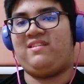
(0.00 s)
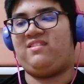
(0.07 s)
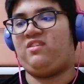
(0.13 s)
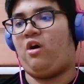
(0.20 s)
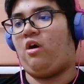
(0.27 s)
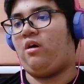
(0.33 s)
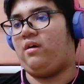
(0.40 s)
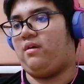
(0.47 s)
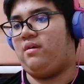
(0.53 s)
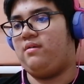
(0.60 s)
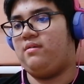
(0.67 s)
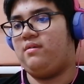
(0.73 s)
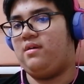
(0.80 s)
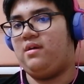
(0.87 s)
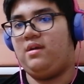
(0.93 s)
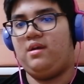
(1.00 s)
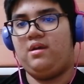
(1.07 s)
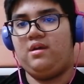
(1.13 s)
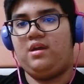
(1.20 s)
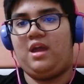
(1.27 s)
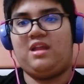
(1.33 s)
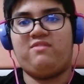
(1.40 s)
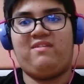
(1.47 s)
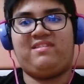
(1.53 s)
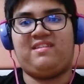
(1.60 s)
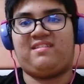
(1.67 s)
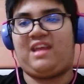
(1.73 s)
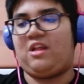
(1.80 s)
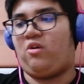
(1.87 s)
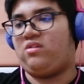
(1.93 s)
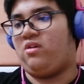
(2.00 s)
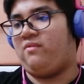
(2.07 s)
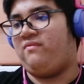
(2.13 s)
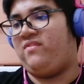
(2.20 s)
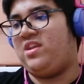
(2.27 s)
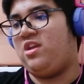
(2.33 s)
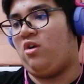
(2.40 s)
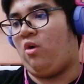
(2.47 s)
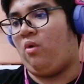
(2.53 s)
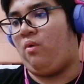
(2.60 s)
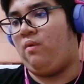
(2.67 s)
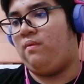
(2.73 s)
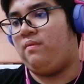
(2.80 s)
song. Anyways, let's get on the video.